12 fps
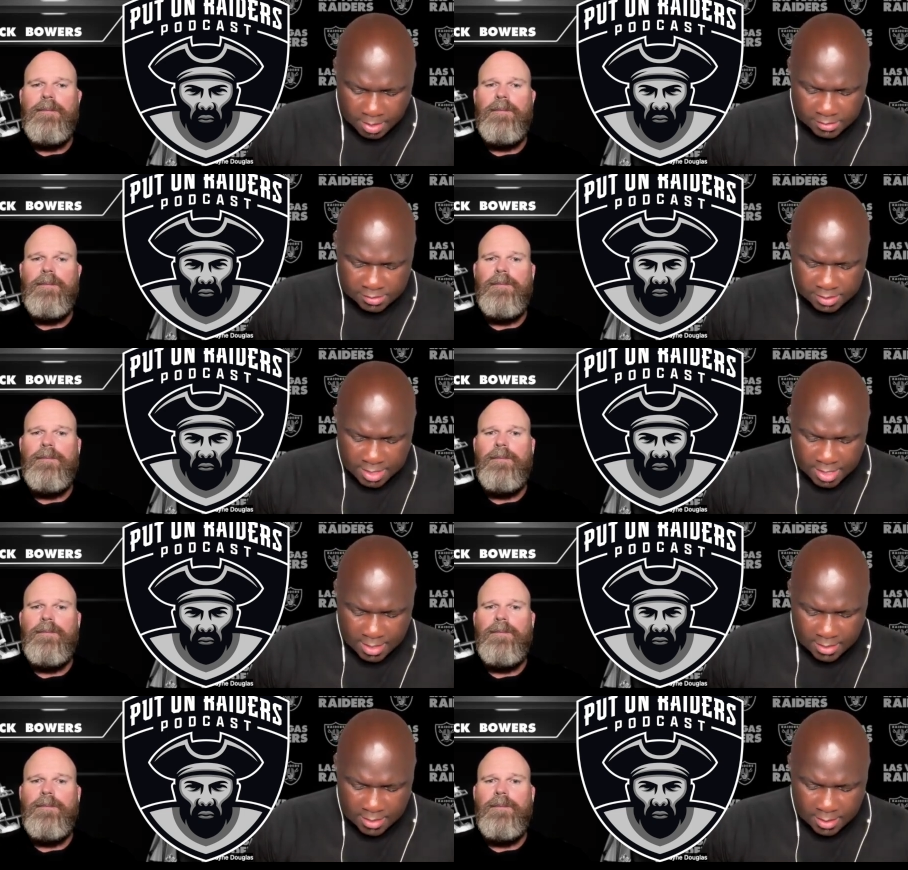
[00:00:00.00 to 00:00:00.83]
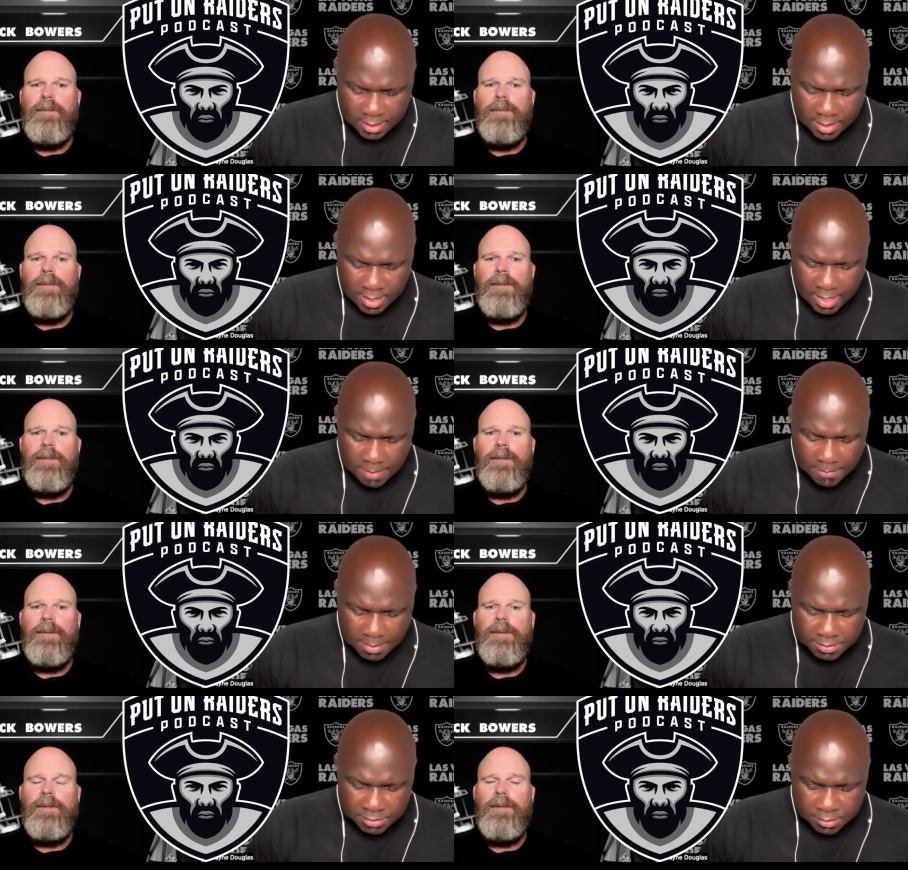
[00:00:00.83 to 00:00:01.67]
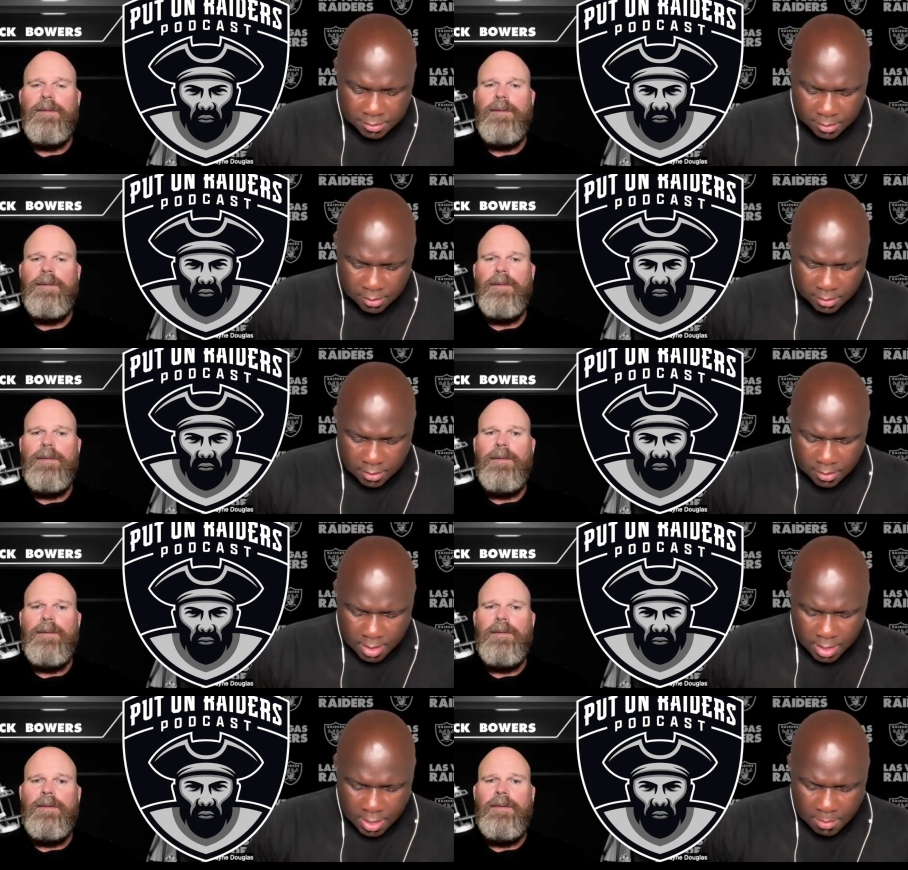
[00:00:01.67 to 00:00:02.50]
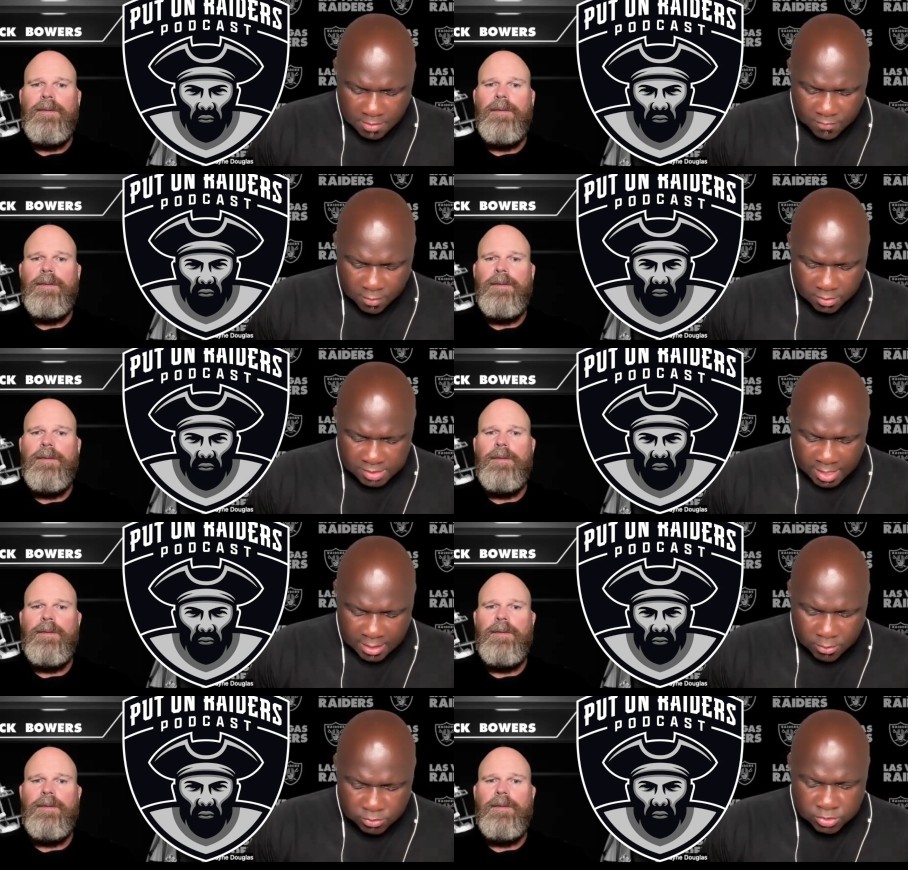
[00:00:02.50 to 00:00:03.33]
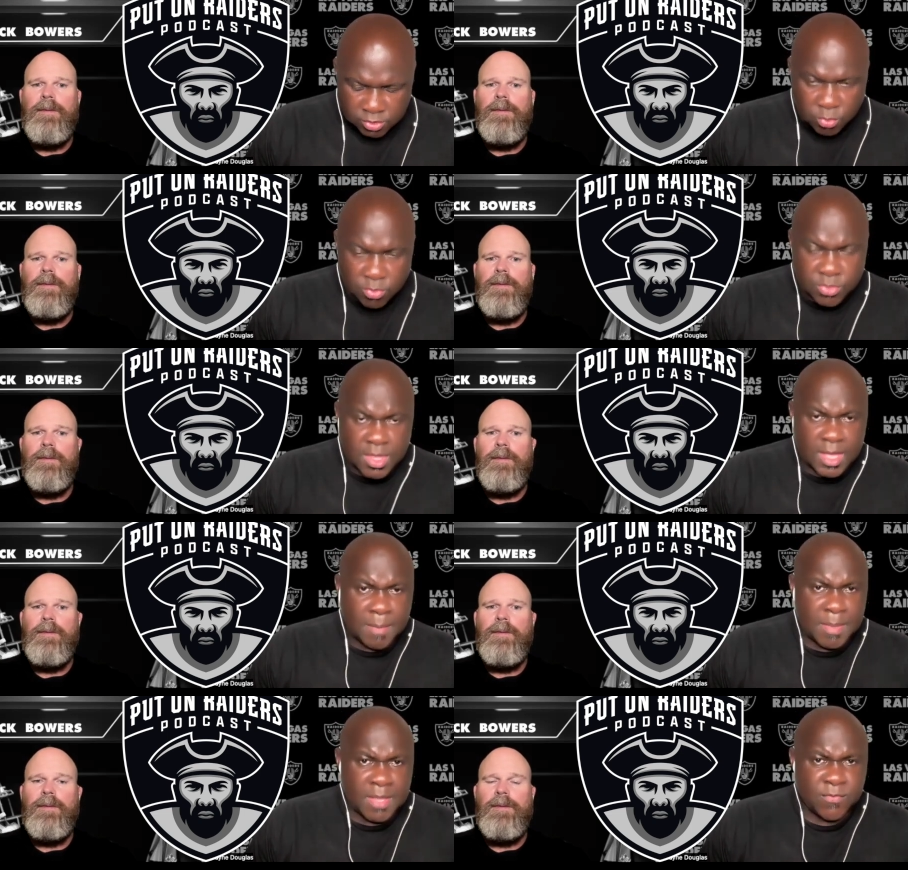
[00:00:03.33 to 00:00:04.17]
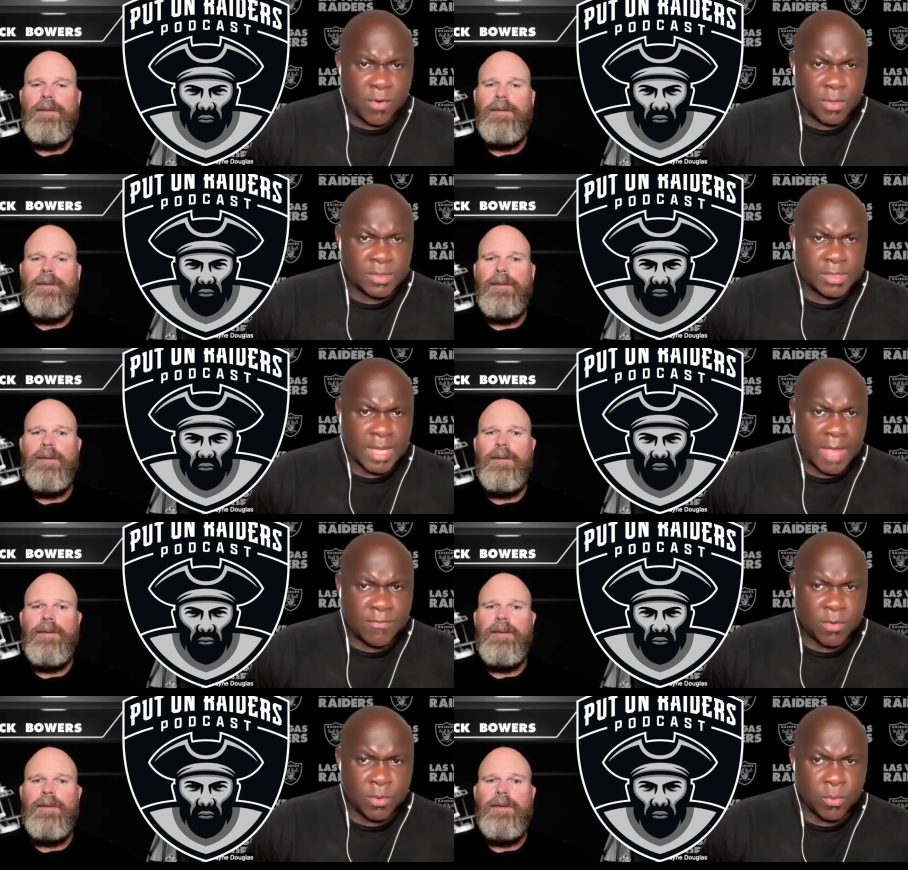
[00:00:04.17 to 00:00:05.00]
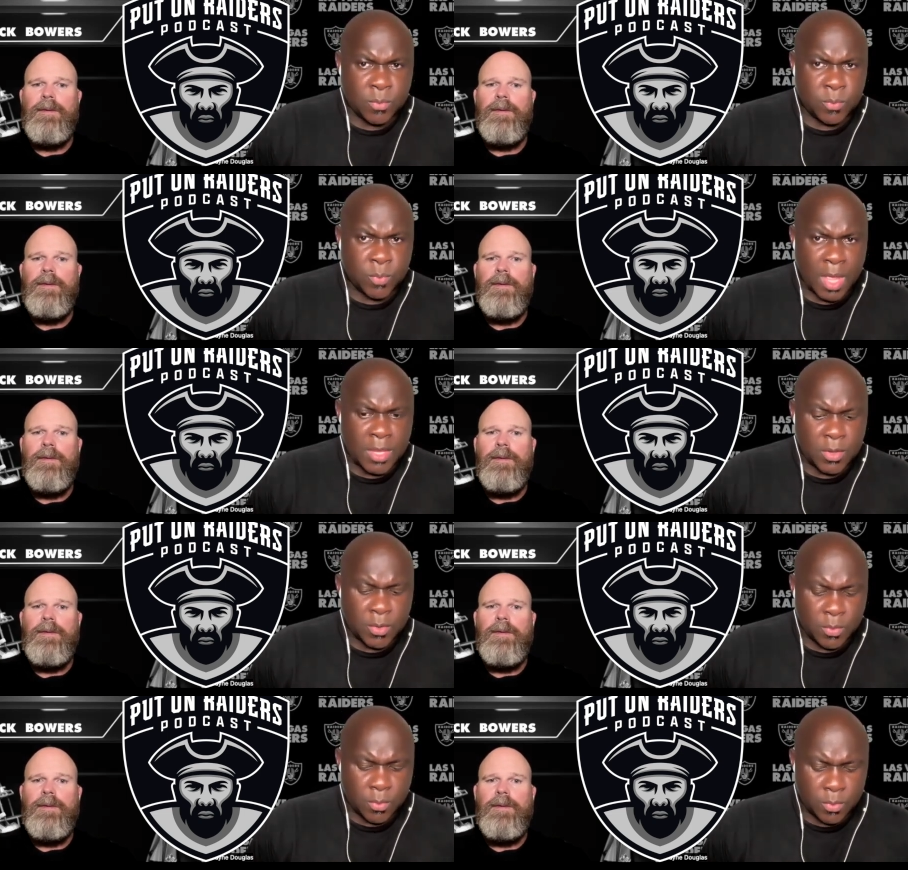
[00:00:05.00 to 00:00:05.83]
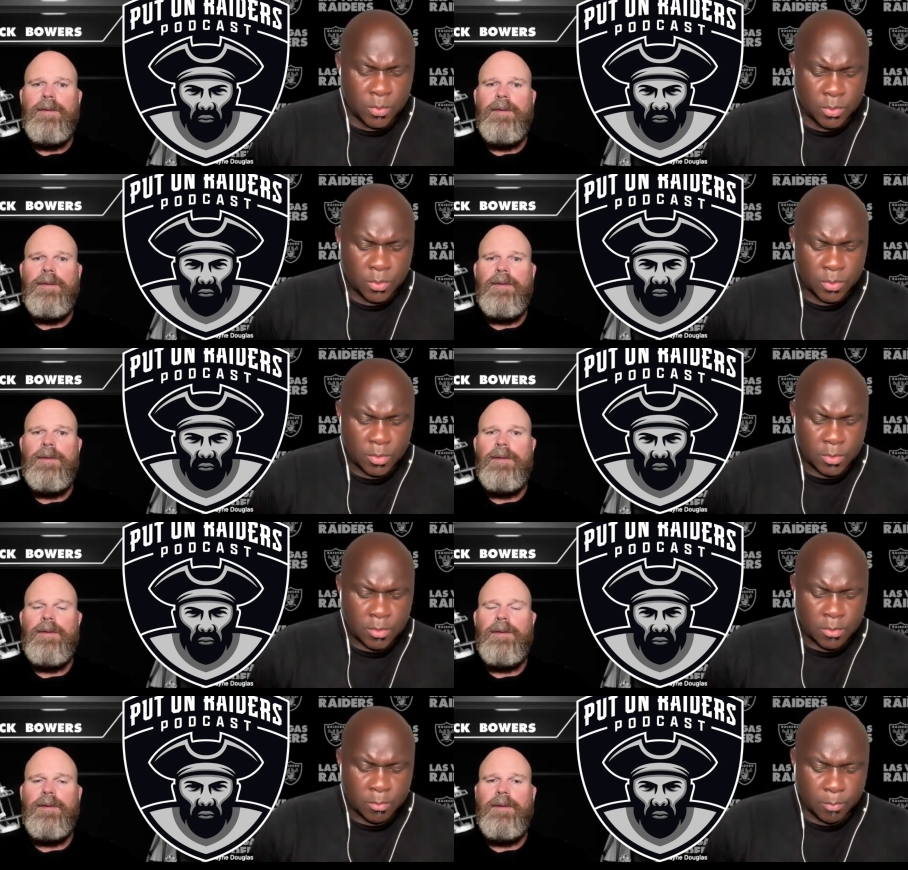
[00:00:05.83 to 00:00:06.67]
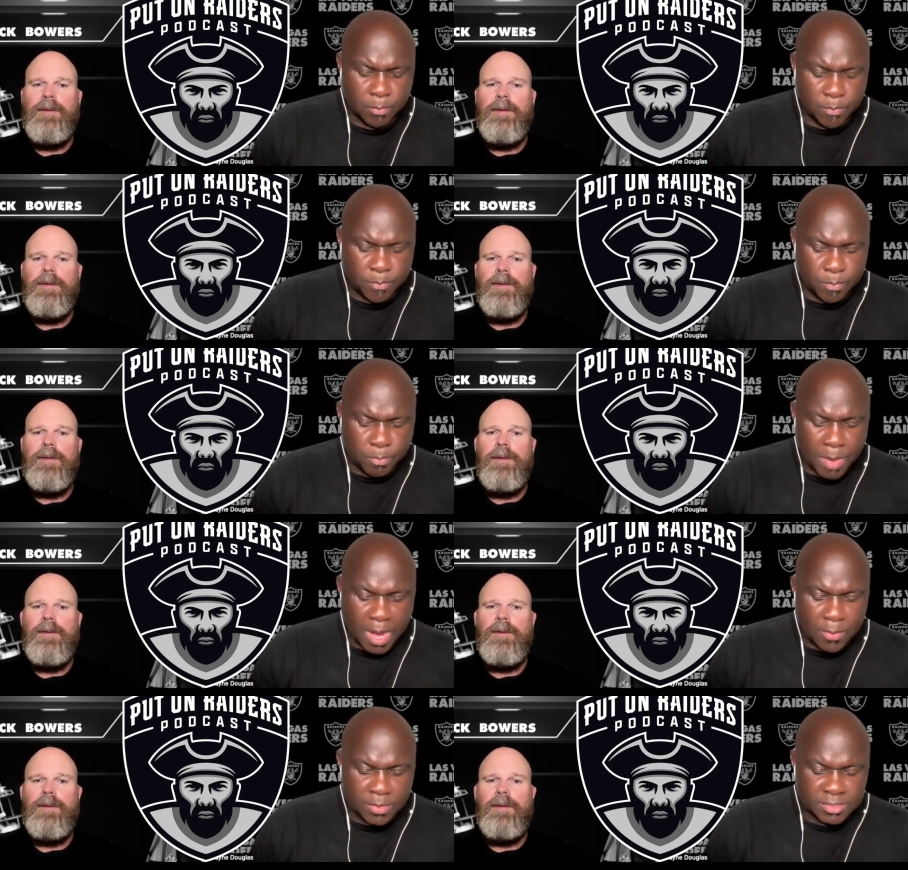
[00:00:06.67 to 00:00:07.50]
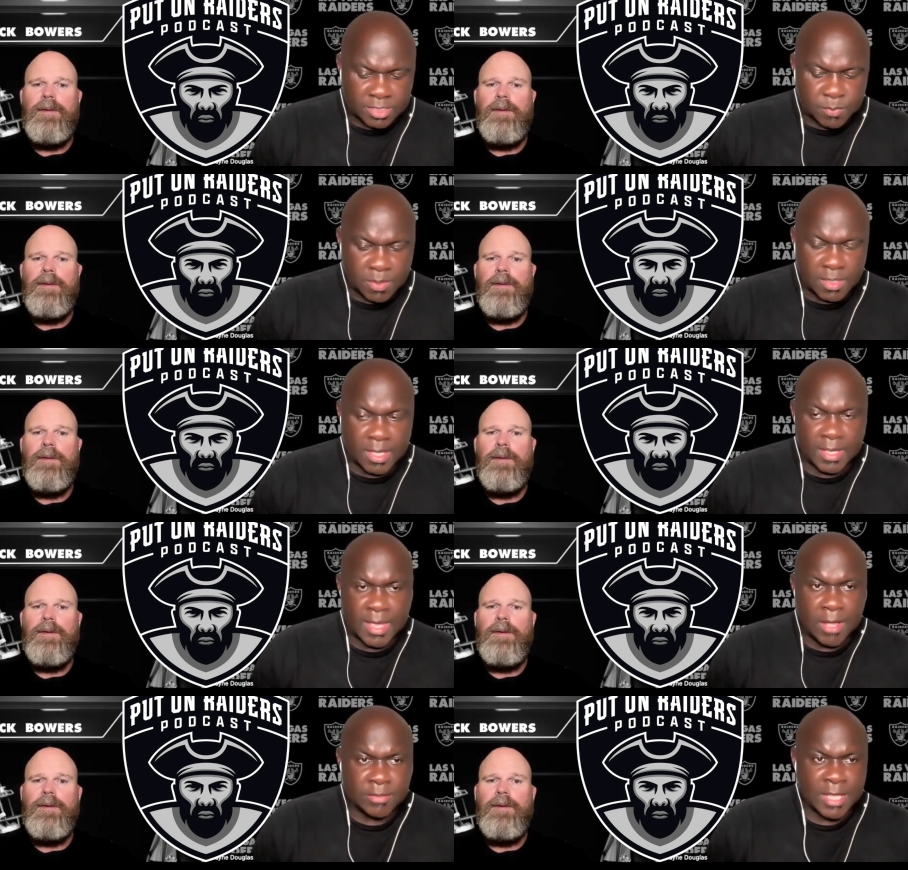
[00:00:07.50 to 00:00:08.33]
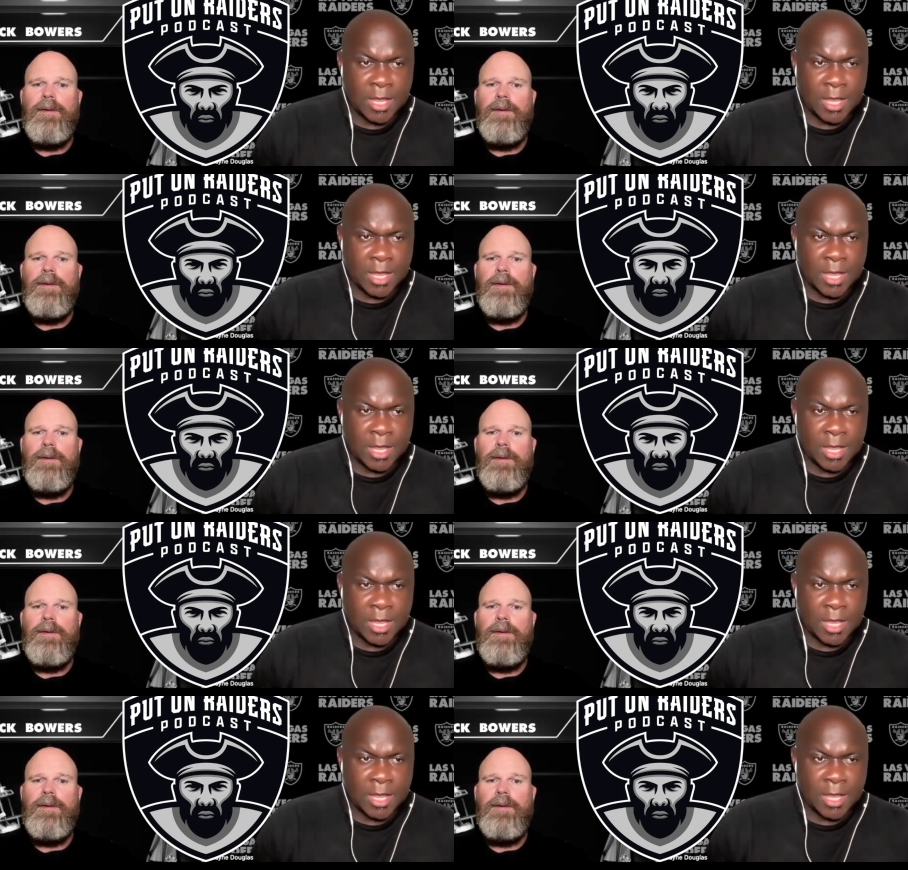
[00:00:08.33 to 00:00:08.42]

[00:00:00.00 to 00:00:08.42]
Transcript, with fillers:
Speaker 1: Getsy and and Minter. Um, as far as that goes, do you think? I mean, as far as like, have you? I know Bowers has been like held